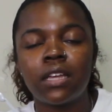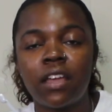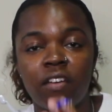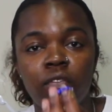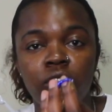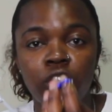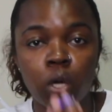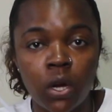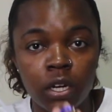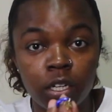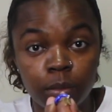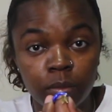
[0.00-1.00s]
They have
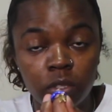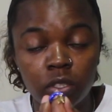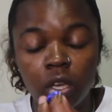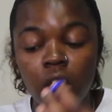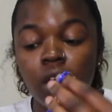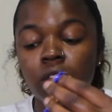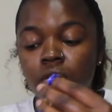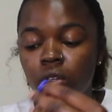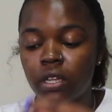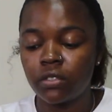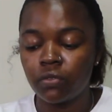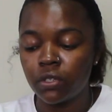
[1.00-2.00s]
charms. So
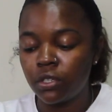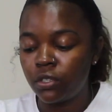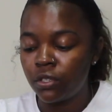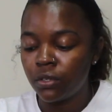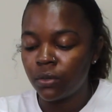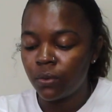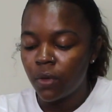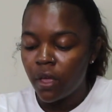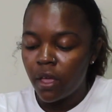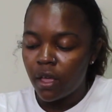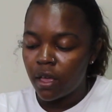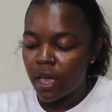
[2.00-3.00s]
that's really cute.
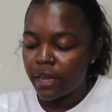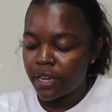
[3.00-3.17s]
I